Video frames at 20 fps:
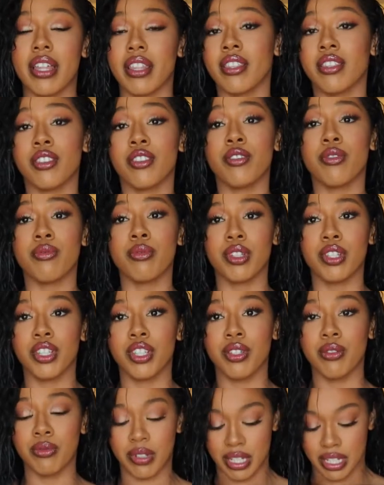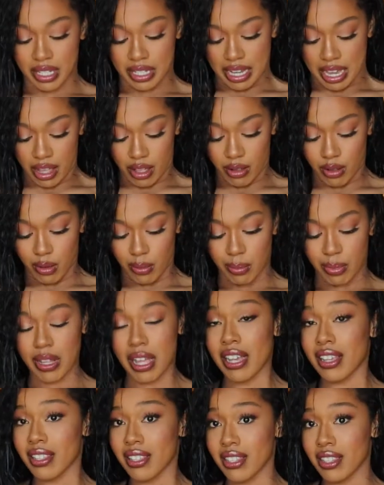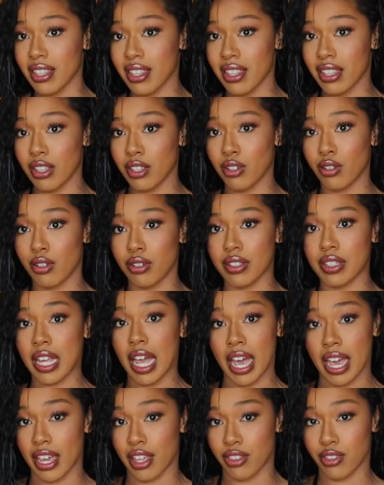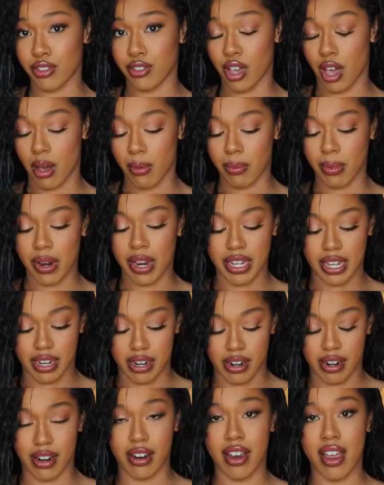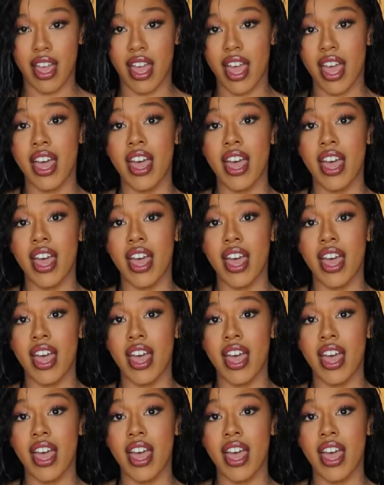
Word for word: But this is a really cute detail, plus the little tie at the top right here